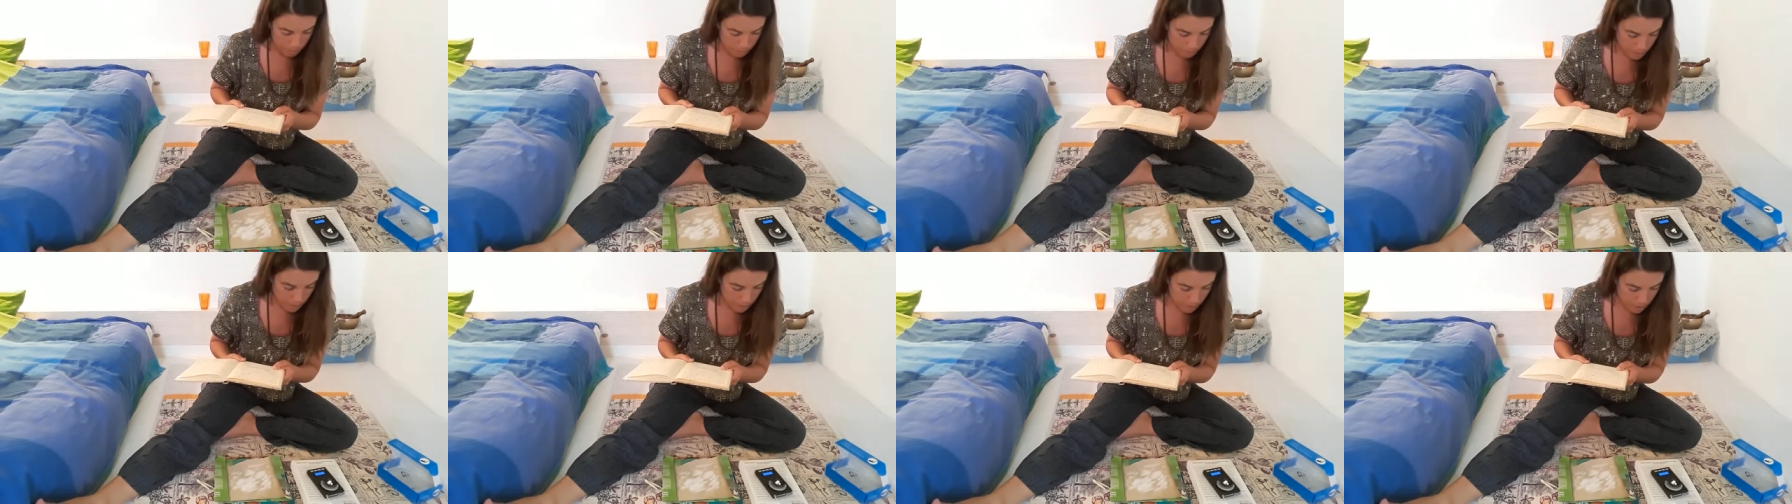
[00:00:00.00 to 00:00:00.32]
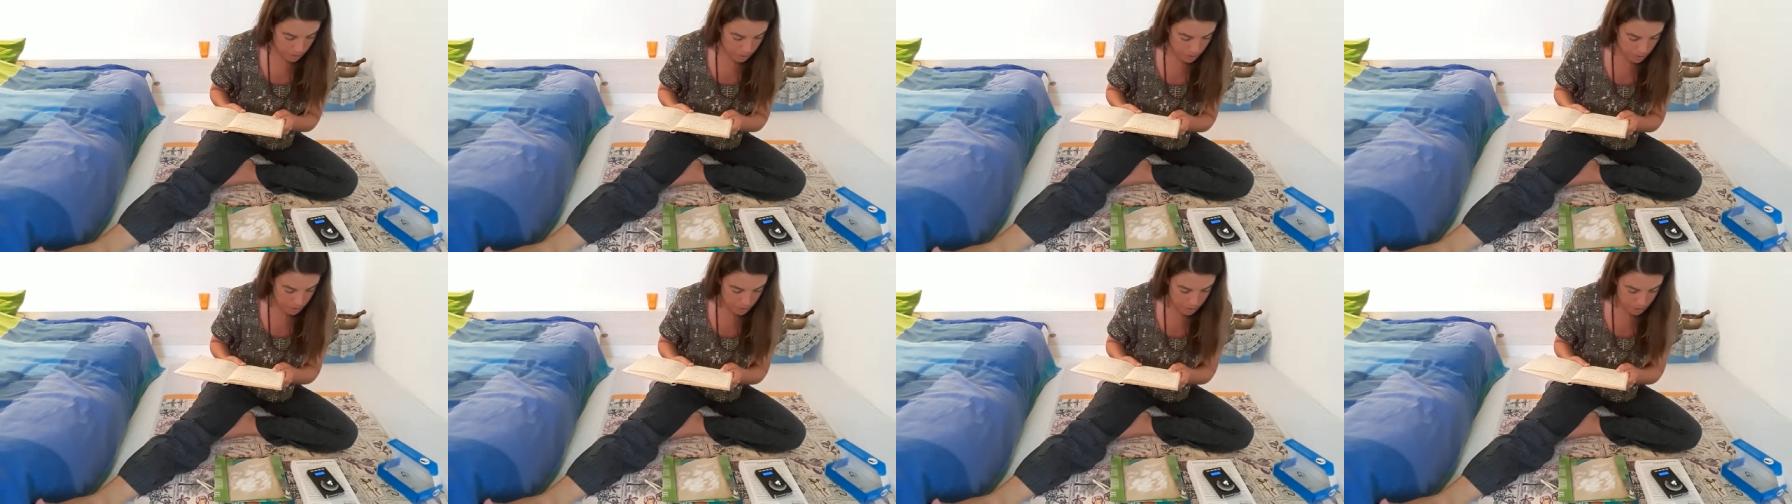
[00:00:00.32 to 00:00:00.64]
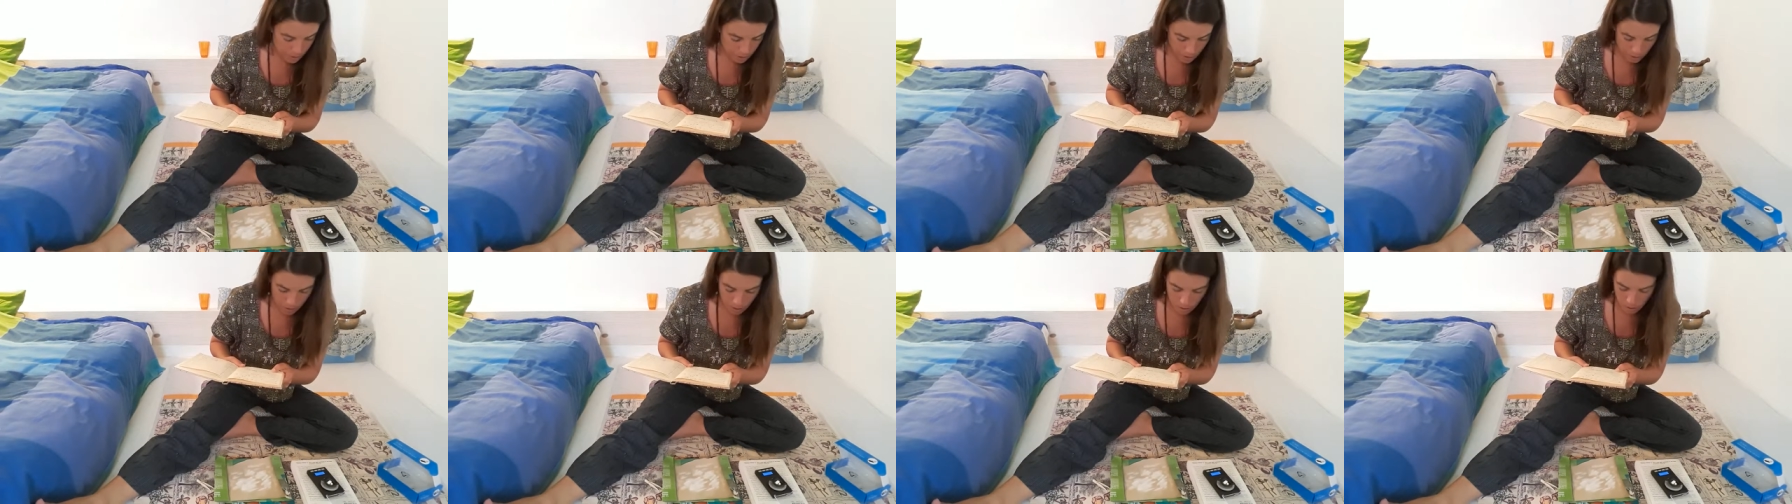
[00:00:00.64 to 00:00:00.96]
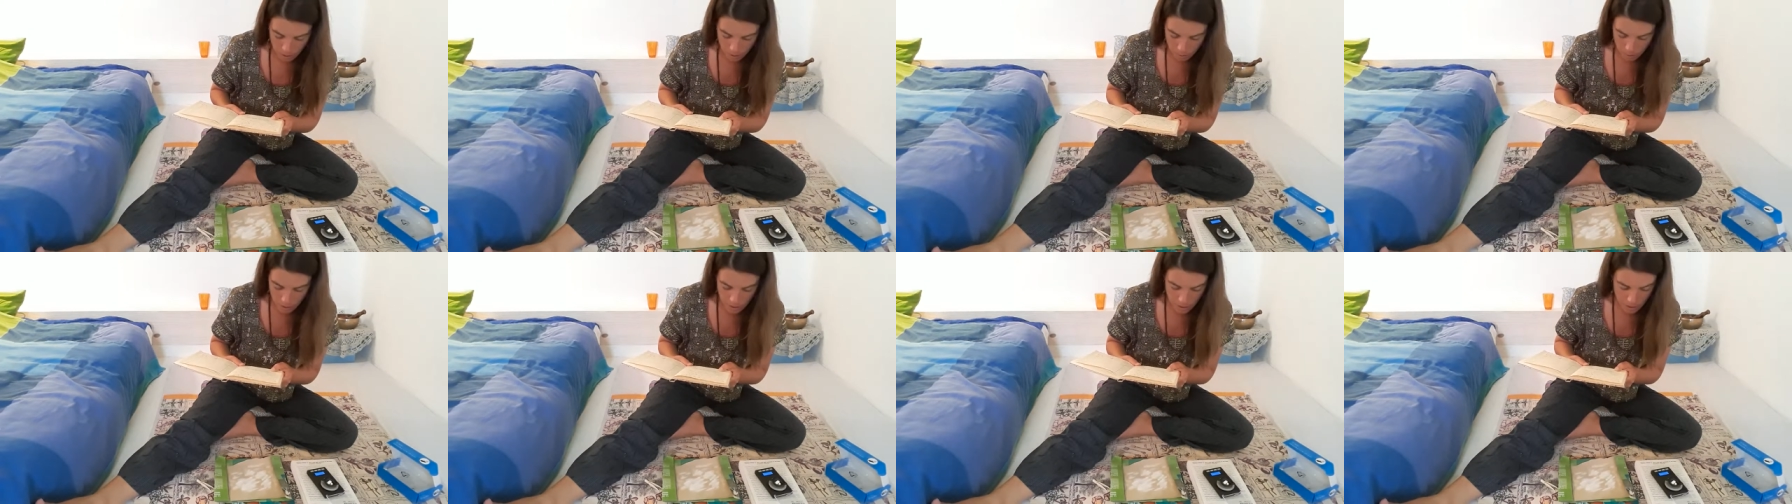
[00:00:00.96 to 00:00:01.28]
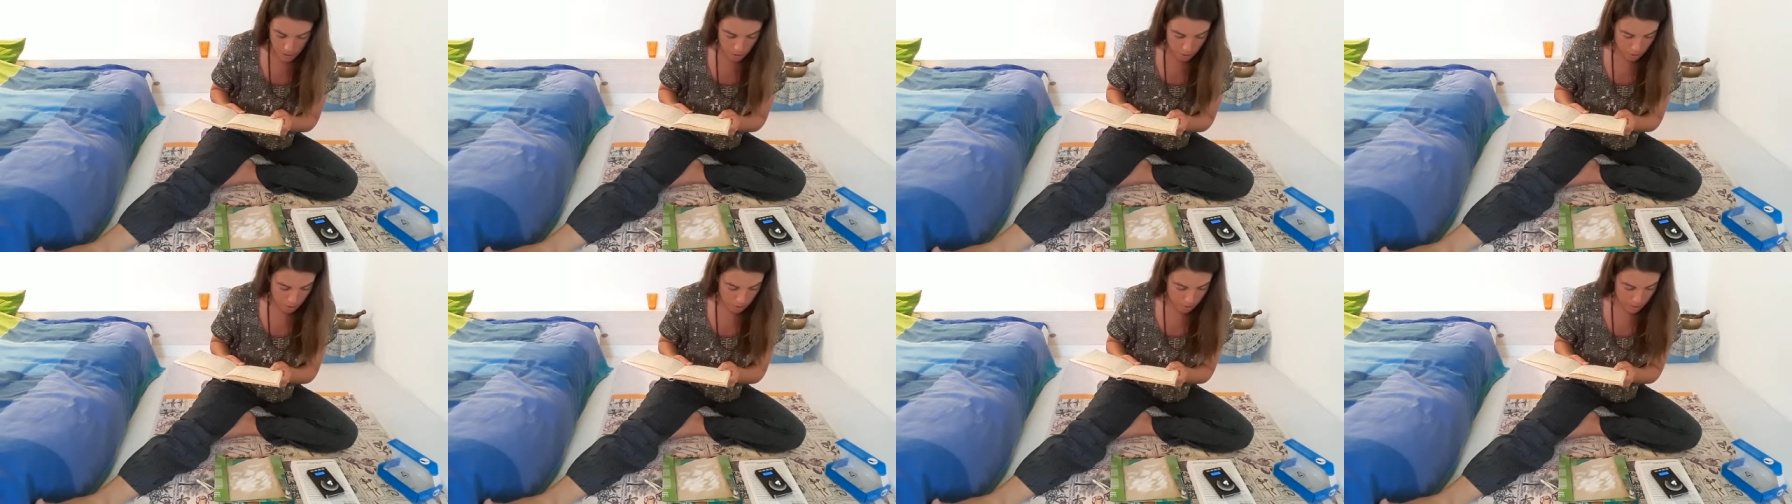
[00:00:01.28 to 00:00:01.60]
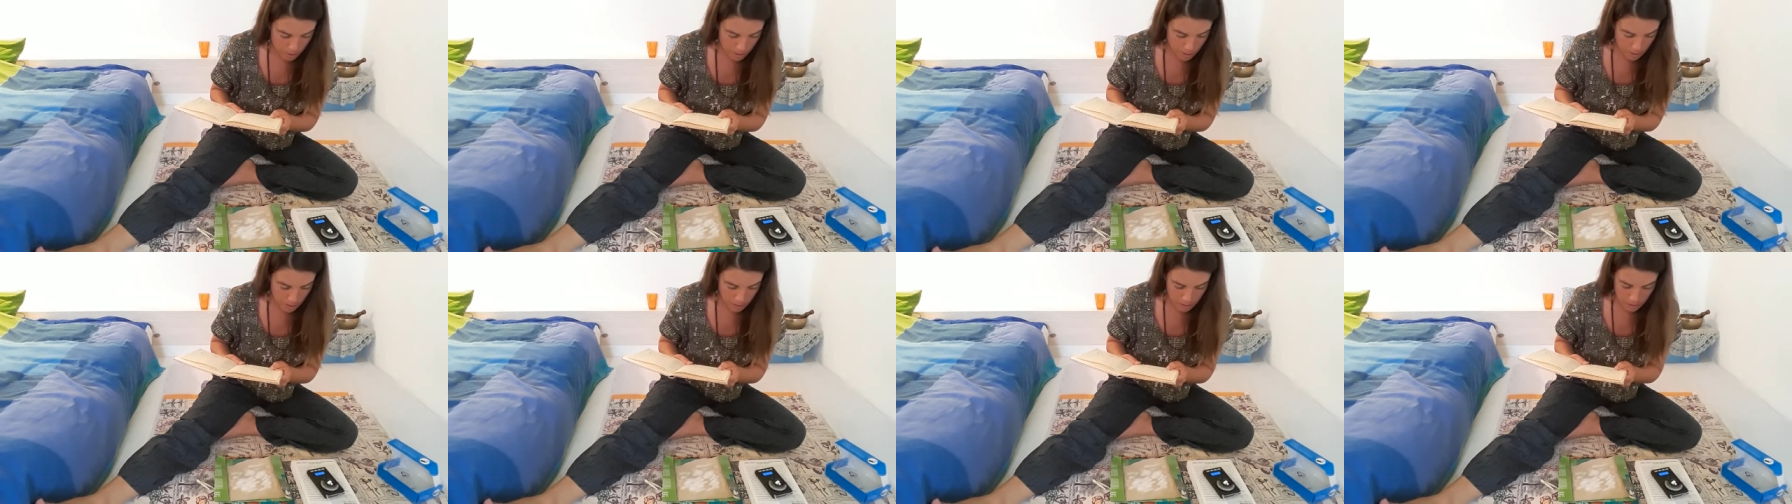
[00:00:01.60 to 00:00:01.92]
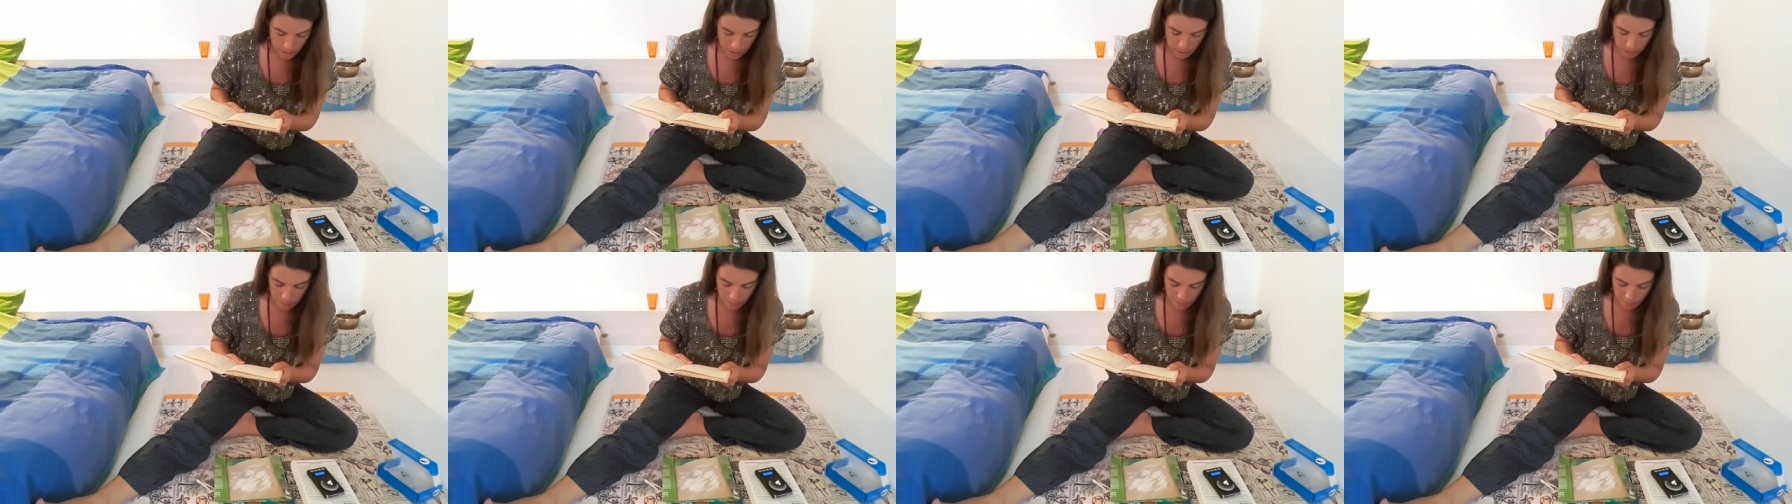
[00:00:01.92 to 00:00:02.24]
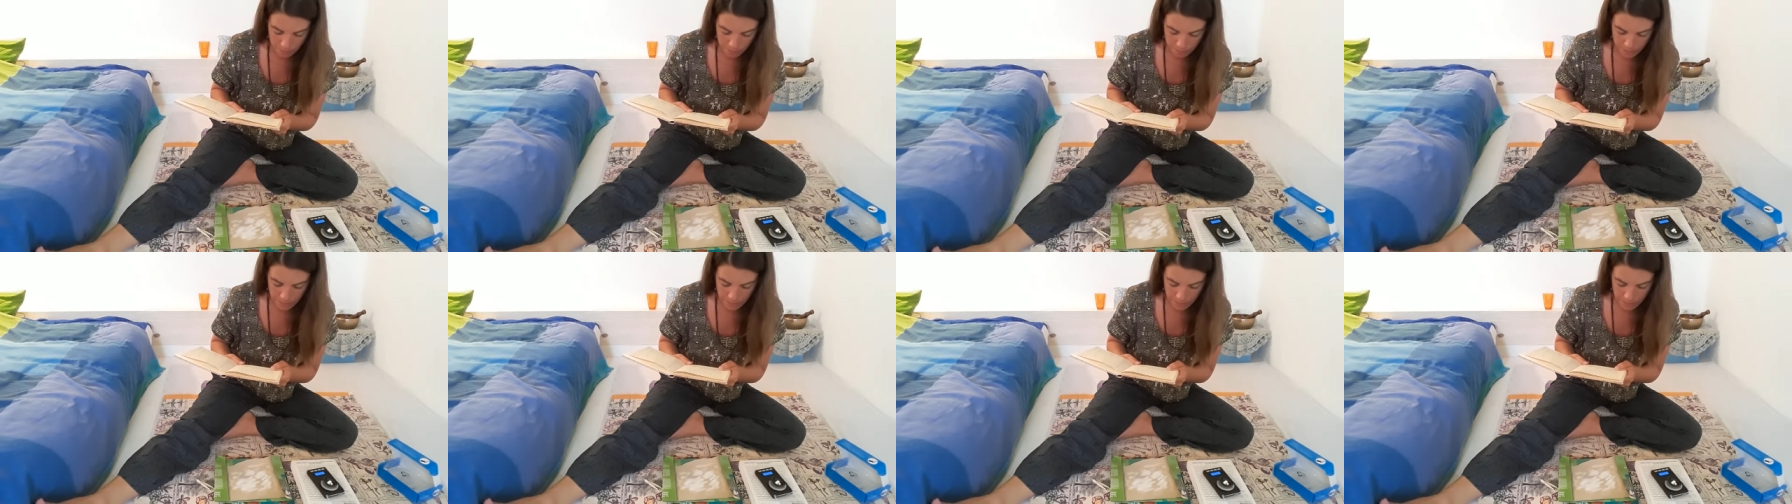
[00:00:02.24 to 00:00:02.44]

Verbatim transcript: because uh, when I look on here,